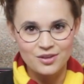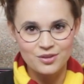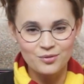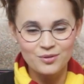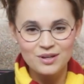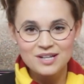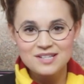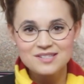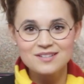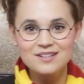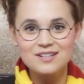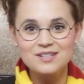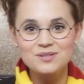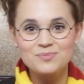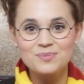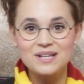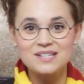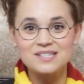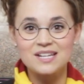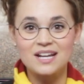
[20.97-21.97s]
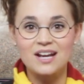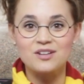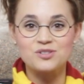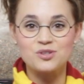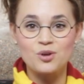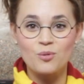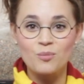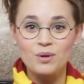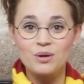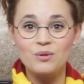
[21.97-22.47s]
The reason is because I got
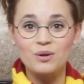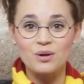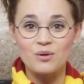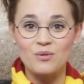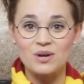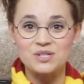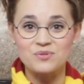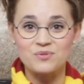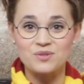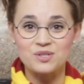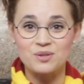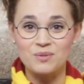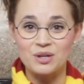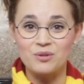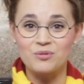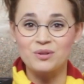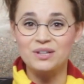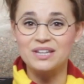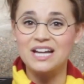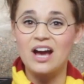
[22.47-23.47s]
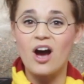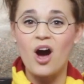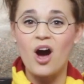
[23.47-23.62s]
so many requests for something really